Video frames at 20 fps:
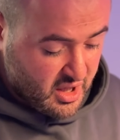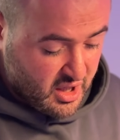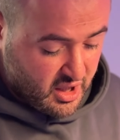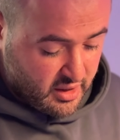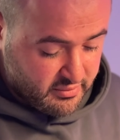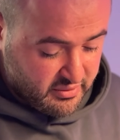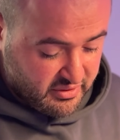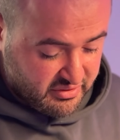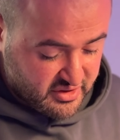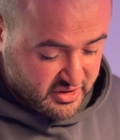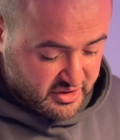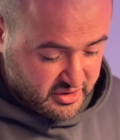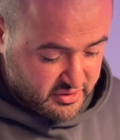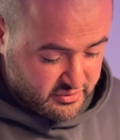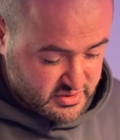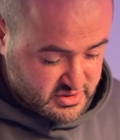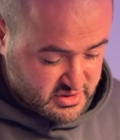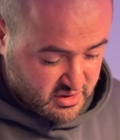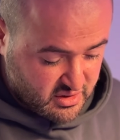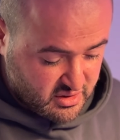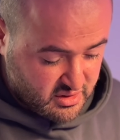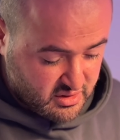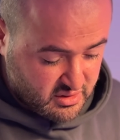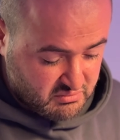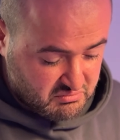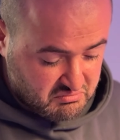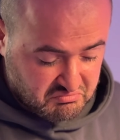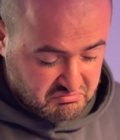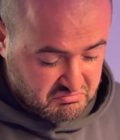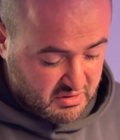I mean, the newest
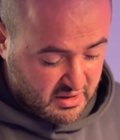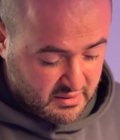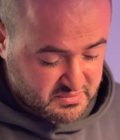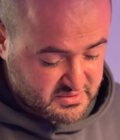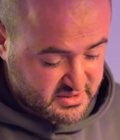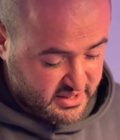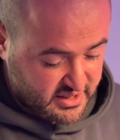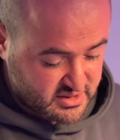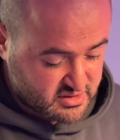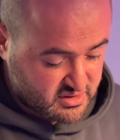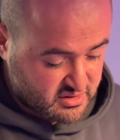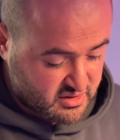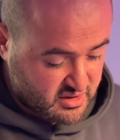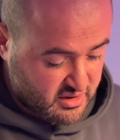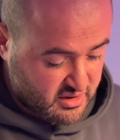updates are